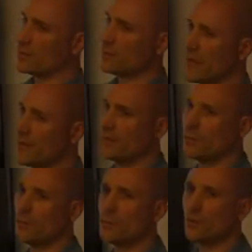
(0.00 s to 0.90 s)
try
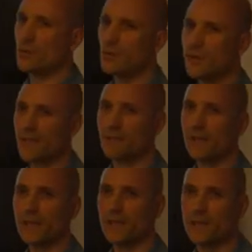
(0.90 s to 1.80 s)
to choose his
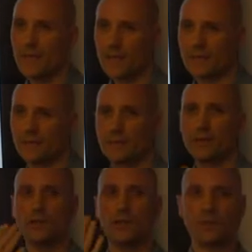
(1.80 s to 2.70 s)
public key as a
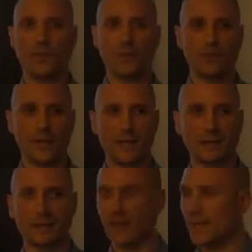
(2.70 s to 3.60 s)
function of the public key
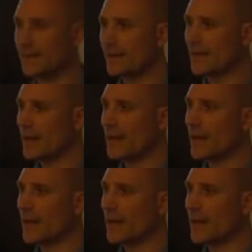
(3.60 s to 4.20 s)
of Alice